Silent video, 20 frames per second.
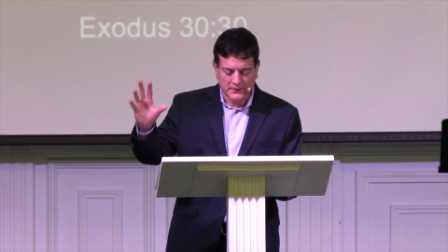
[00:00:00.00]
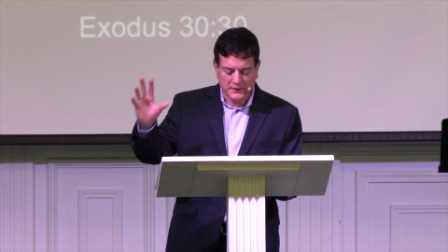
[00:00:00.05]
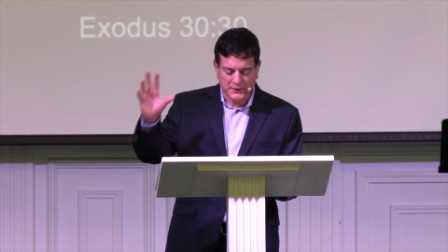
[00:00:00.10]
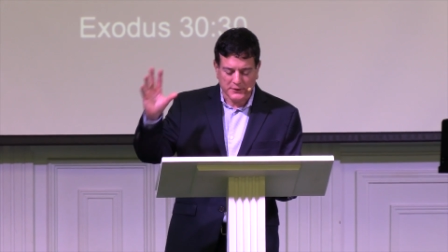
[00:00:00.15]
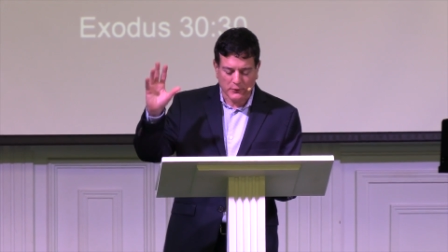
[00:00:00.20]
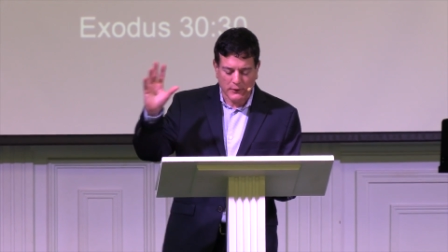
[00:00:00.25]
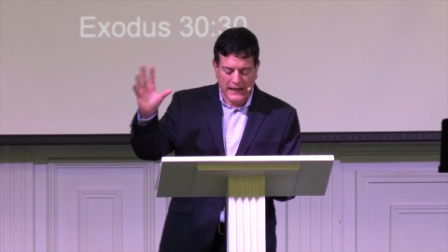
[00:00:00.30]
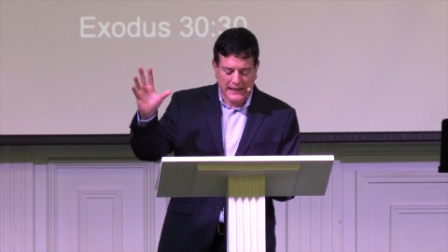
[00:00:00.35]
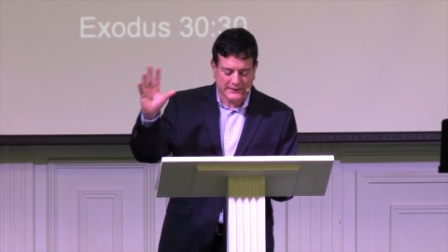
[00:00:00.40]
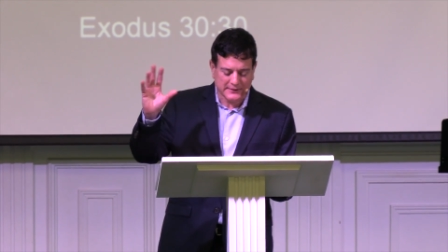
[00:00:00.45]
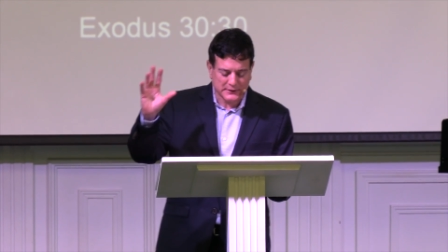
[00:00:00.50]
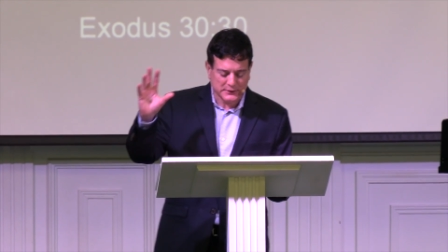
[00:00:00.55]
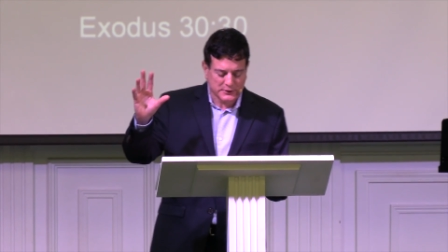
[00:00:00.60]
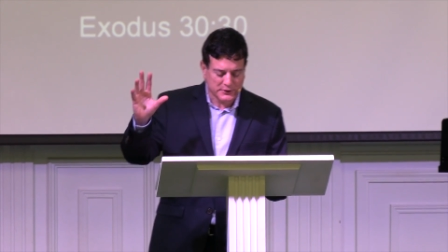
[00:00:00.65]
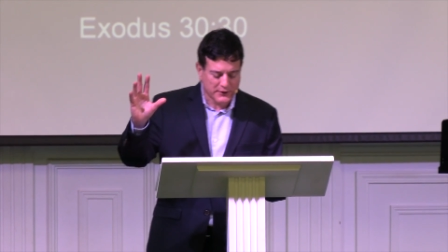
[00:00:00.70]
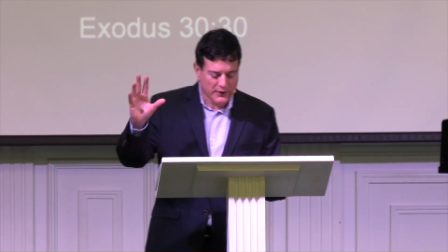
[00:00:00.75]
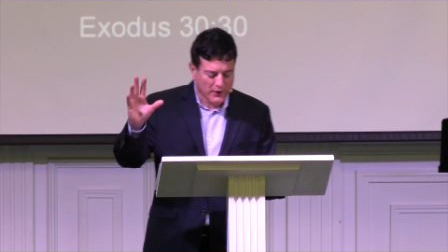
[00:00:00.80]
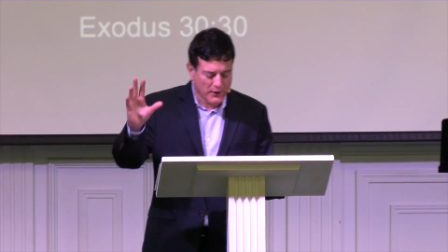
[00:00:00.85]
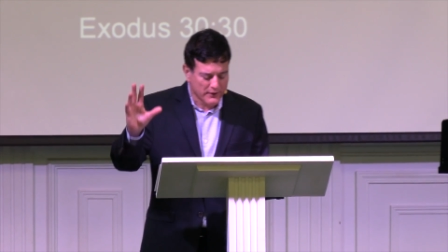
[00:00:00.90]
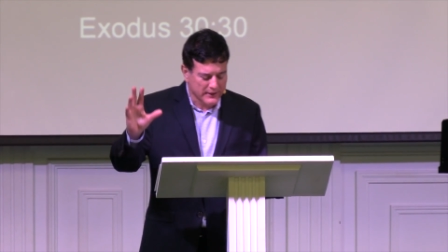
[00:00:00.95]
So Exodus
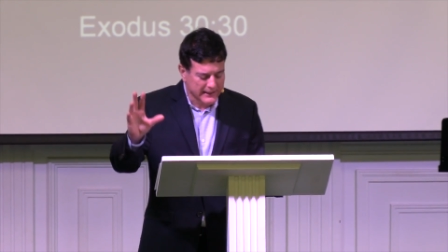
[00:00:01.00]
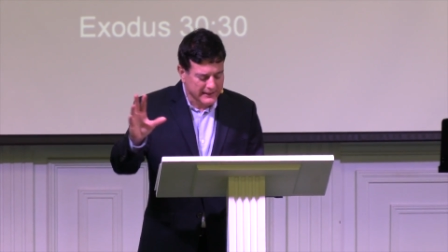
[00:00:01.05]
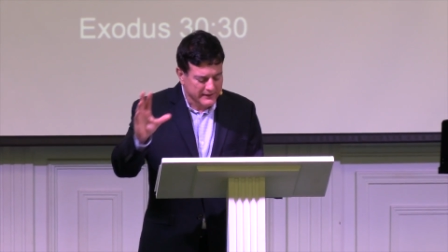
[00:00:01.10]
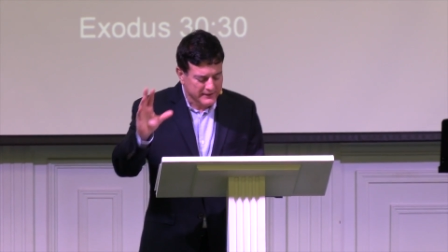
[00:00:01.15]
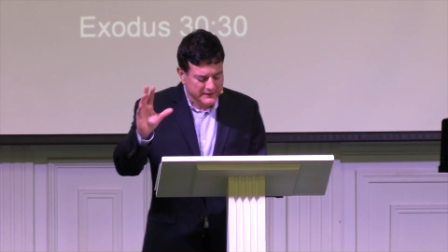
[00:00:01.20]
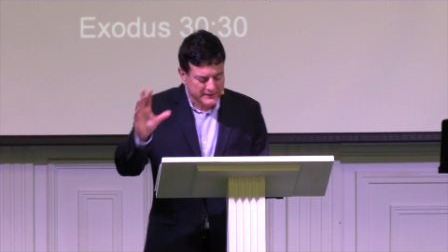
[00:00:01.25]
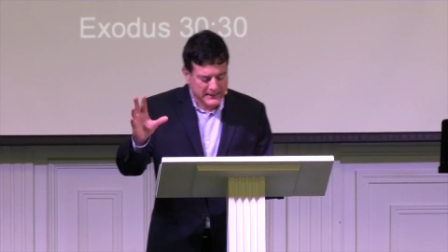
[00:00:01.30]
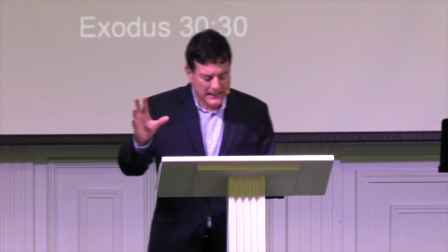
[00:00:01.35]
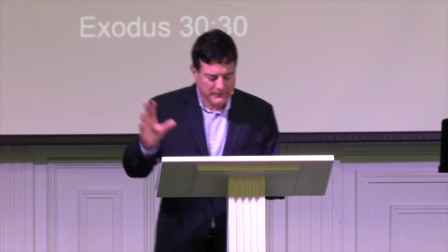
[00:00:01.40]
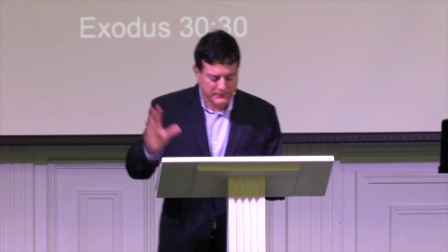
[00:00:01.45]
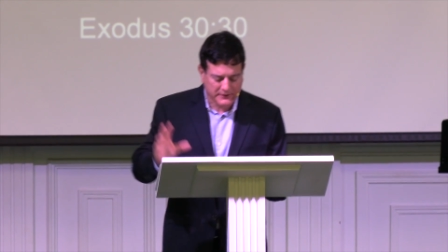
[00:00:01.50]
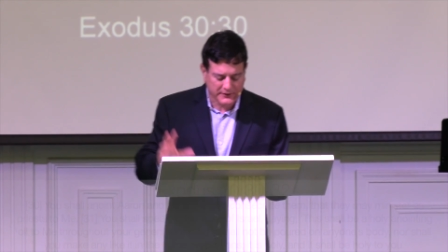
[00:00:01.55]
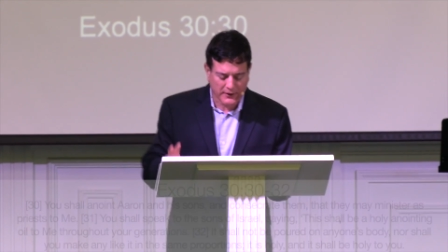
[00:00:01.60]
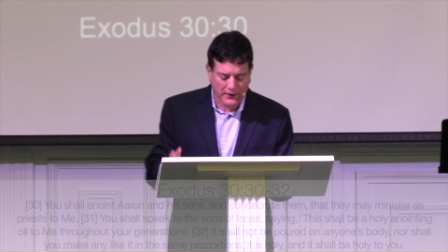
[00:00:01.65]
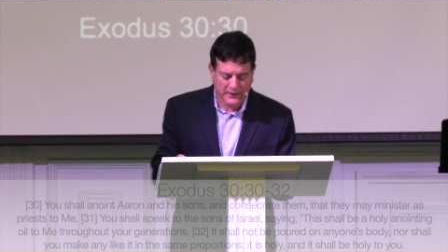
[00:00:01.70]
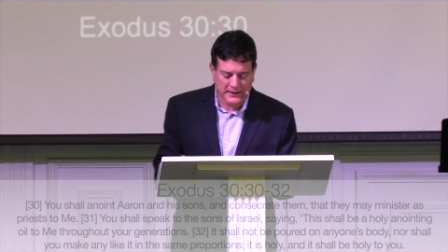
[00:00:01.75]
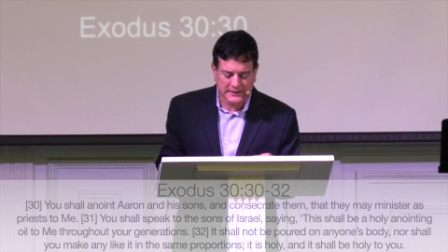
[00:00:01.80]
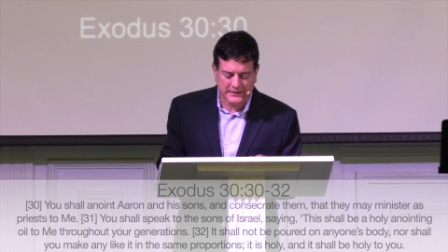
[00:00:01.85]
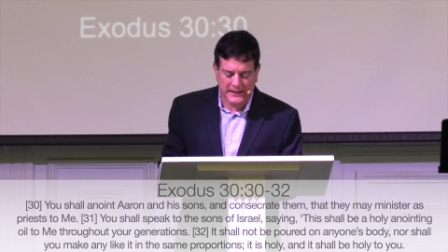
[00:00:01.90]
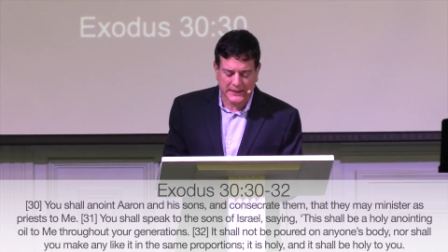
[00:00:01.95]
30, chapter
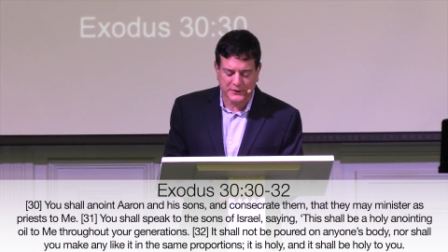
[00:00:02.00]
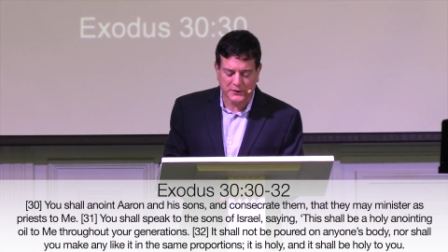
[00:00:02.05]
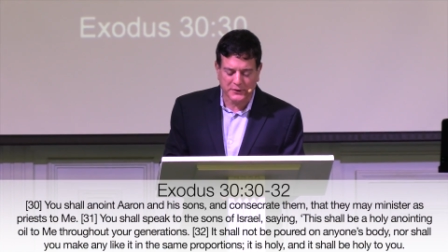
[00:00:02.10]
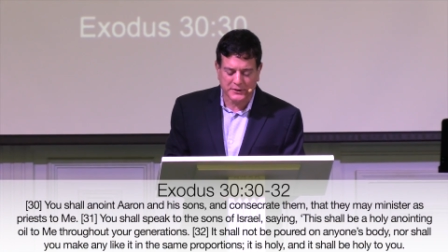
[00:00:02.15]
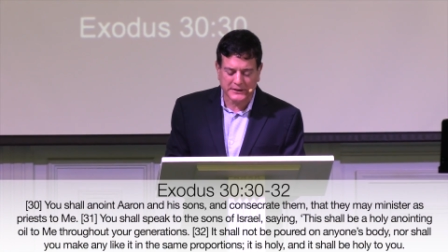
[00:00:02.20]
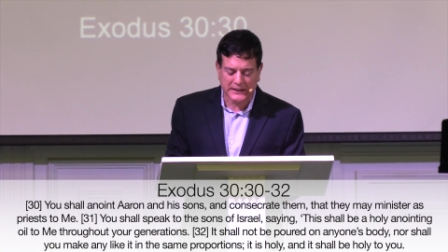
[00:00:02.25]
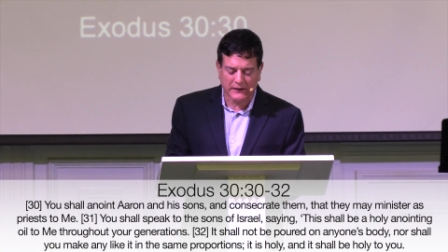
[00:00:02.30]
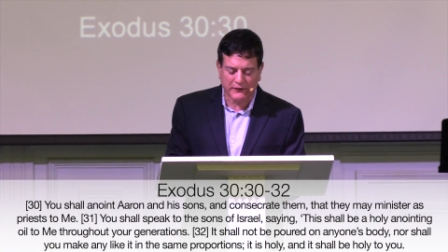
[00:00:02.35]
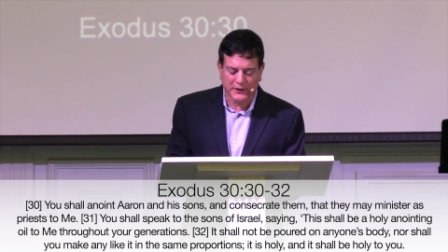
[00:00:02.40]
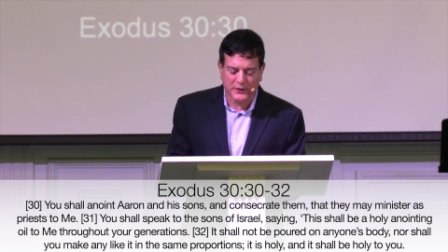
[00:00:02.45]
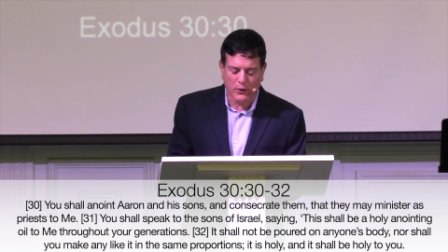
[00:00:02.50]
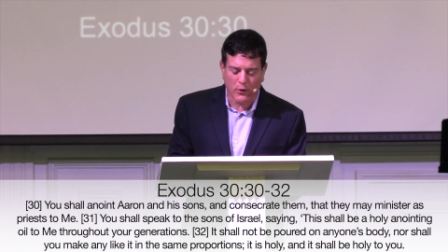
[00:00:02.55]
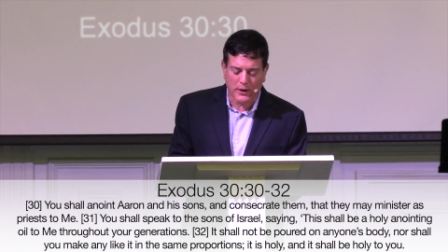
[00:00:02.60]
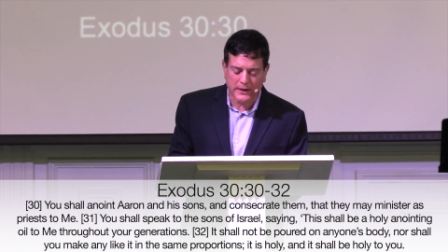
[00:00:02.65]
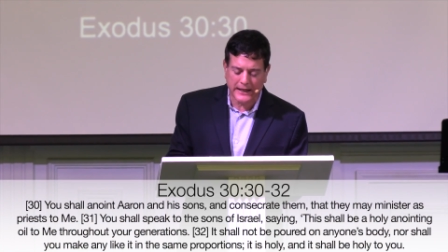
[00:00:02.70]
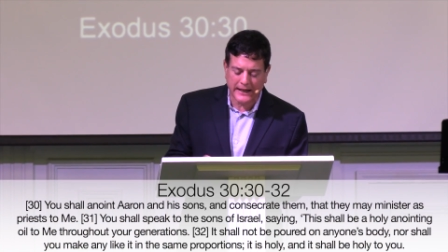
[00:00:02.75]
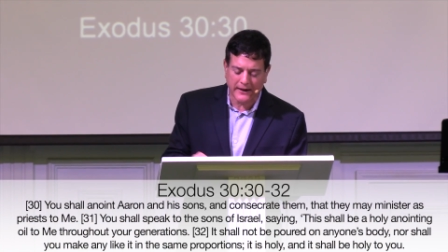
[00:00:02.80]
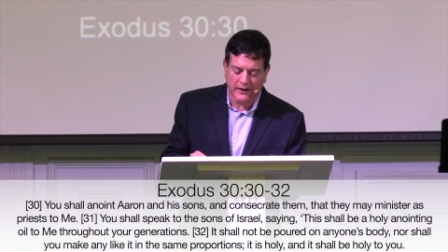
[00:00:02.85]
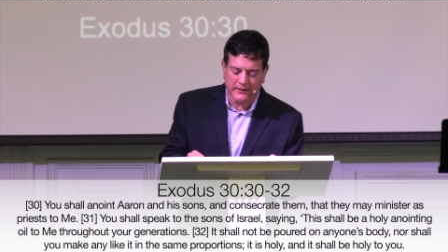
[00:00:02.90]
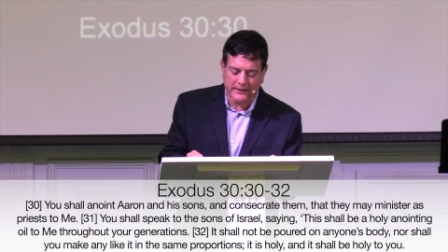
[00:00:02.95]
30 says, you shall
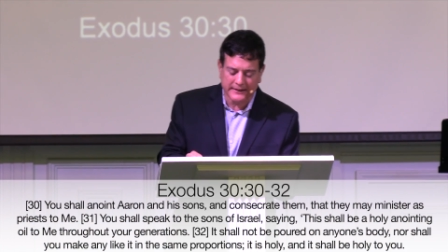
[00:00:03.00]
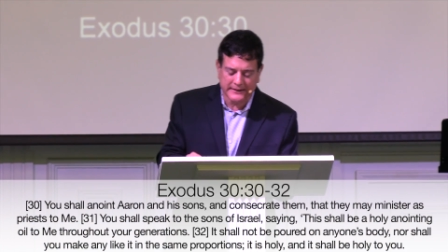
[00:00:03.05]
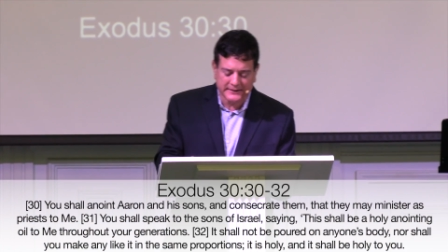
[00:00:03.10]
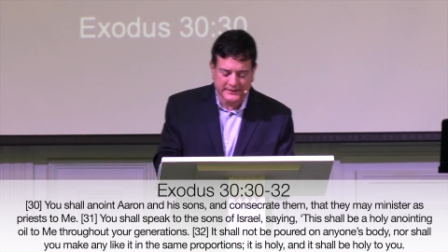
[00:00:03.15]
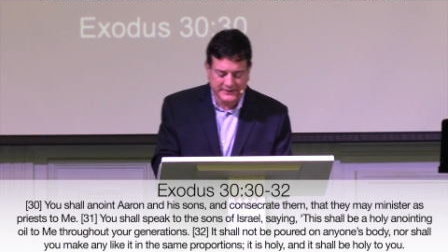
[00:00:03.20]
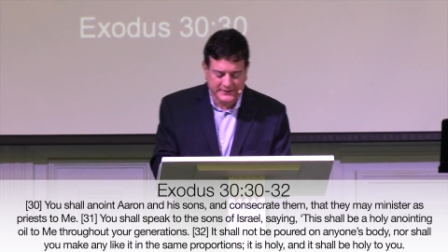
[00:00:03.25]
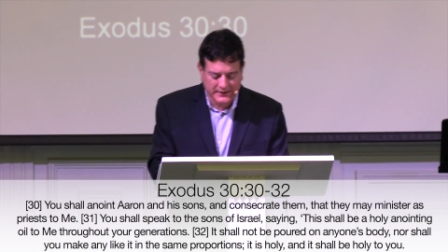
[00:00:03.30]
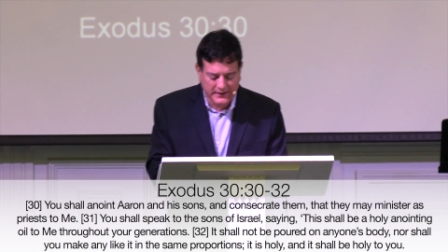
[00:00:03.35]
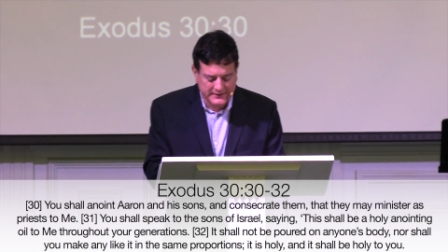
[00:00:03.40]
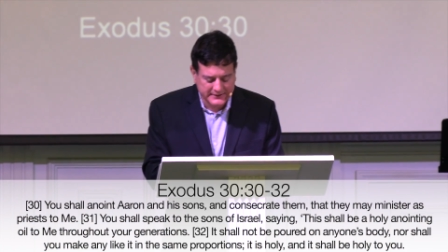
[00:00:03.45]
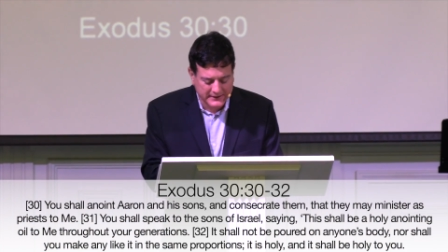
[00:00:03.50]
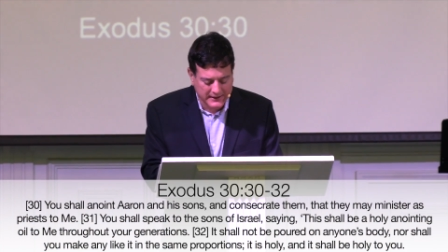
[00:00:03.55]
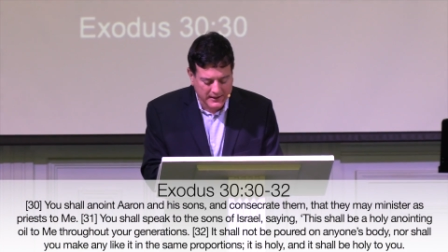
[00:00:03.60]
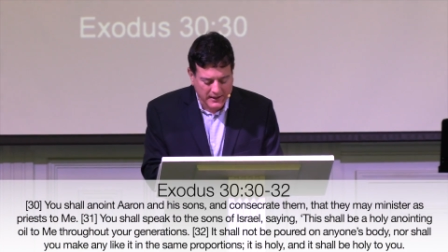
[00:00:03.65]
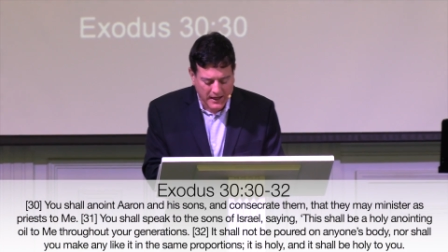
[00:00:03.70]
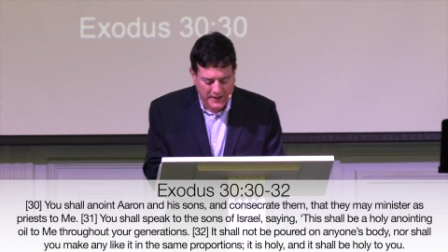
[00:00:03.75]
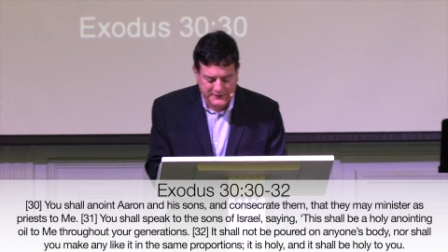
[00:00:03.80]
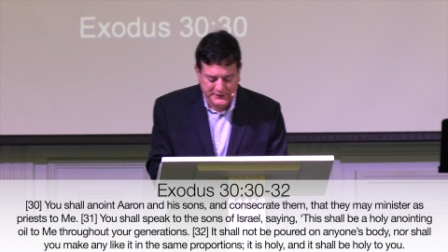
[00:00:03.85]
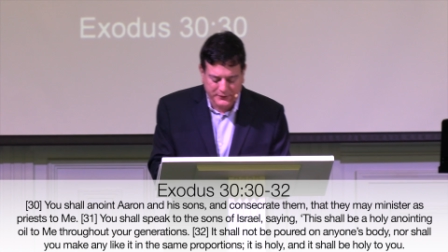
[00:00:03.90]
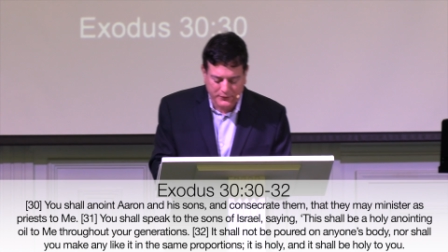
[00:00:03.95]
anoint Aaron and his sons and
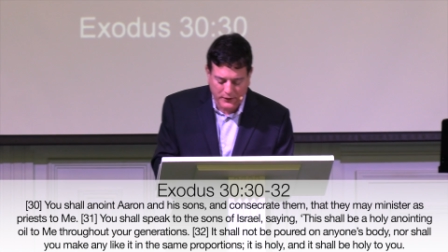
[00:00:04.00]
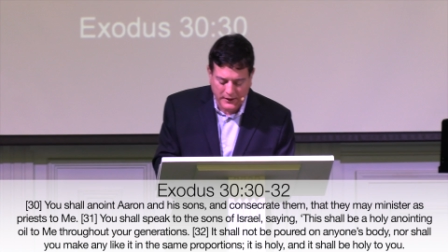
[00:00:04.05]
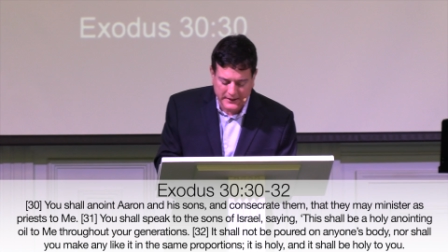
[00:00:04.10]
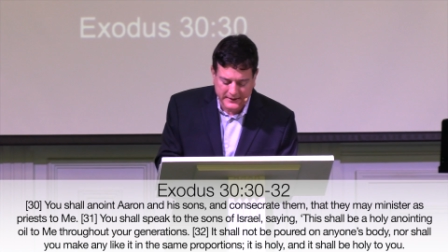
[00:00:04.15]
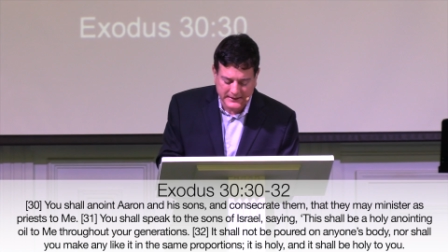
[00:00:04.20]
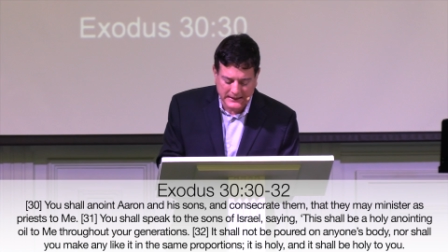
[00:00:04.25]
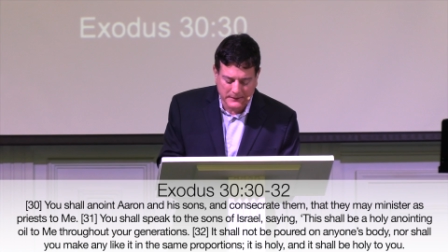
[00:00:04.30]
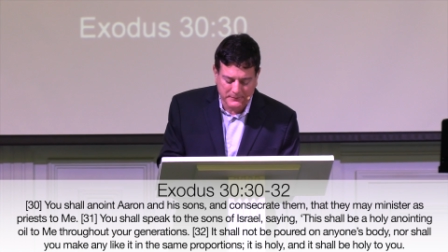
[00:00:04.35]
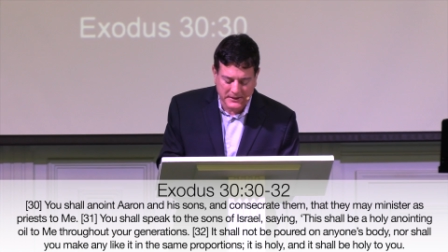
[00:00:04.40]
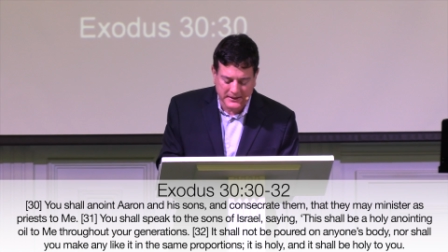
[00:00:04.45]
consecrate them,